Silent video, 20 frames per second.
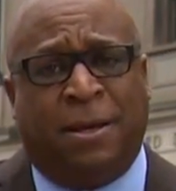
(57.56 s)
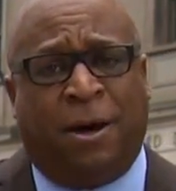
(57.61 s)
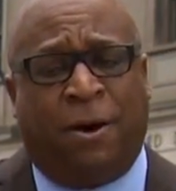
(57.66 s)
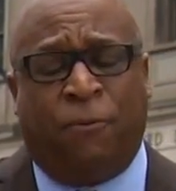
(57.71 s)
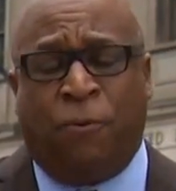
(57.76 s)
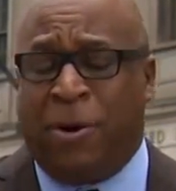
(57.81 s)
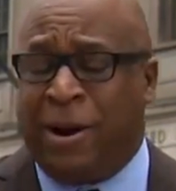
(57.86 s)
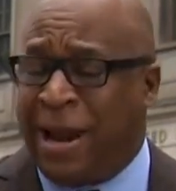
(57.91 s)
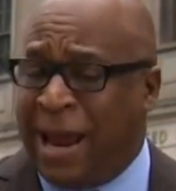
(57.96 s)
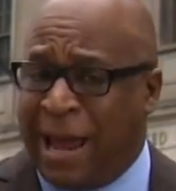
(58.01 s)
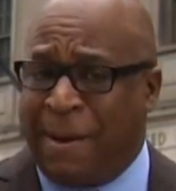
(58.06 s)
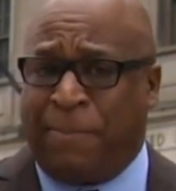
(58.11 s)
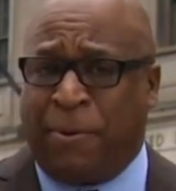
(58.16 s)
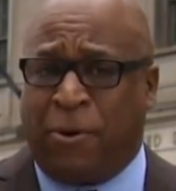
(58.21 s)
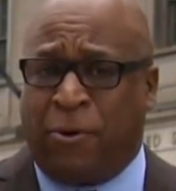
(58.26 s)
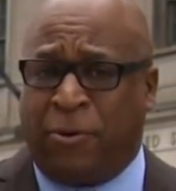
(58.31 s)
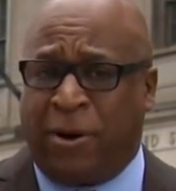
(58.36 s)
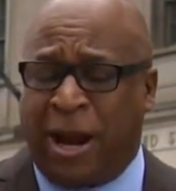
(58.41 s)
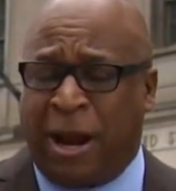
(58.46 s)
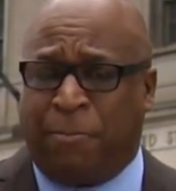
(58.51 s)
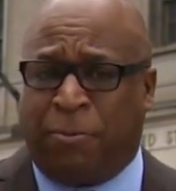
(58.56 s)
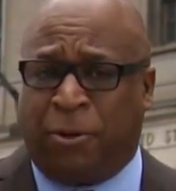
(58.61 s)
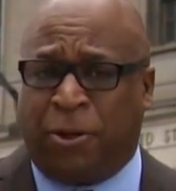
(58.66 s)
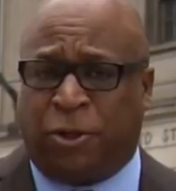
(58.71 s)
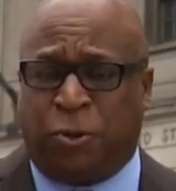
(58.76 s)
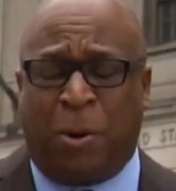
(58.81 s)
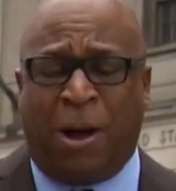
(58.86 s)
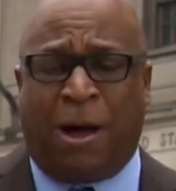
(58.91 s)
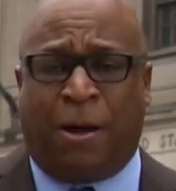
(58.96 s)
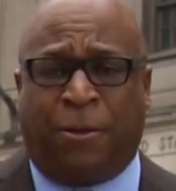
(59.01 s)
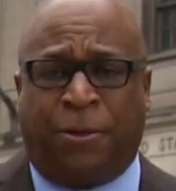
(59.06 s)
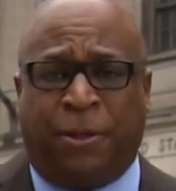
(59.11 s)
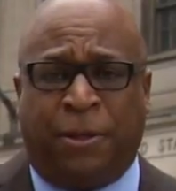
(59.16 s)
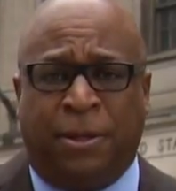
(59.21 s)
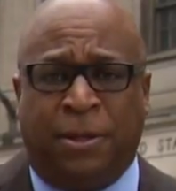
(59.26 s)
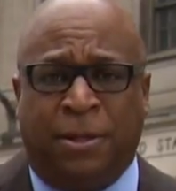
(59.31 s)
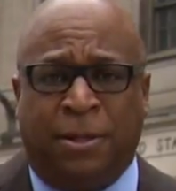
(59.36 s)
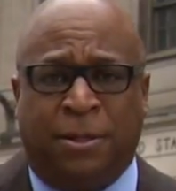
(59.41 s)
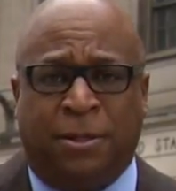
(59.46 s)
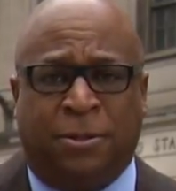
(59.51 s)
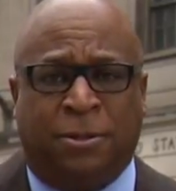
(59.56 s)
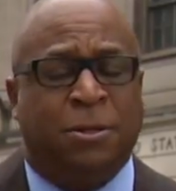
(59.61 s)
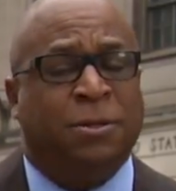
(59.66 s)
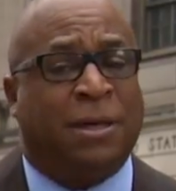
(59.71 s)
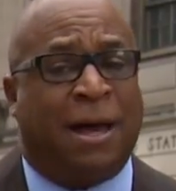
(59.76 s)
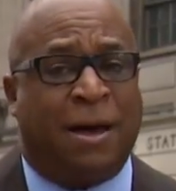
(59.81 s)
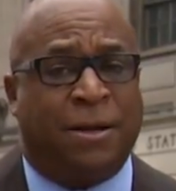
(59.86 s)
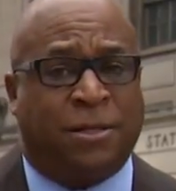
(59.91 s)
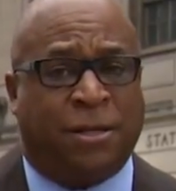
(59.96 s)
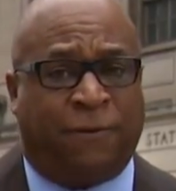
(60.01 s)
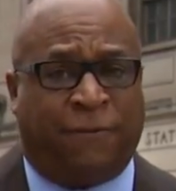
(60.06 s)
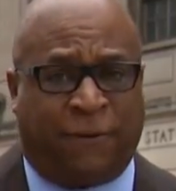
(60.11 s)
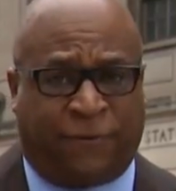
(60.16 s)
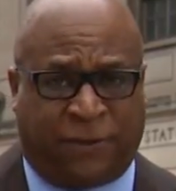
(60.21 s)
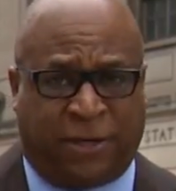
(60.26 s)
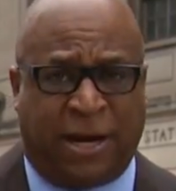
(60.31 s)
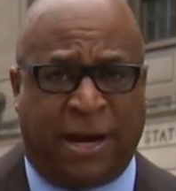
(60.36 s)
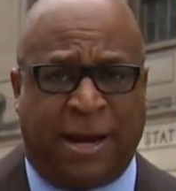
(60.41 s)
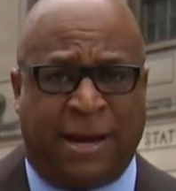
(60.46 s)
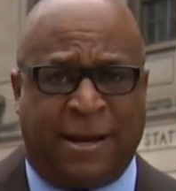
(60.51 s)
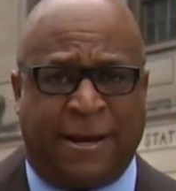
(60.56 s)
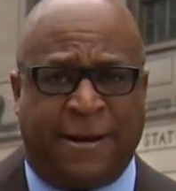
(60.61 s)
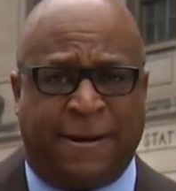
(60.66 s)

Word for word: of what happened on April the 12th, 2015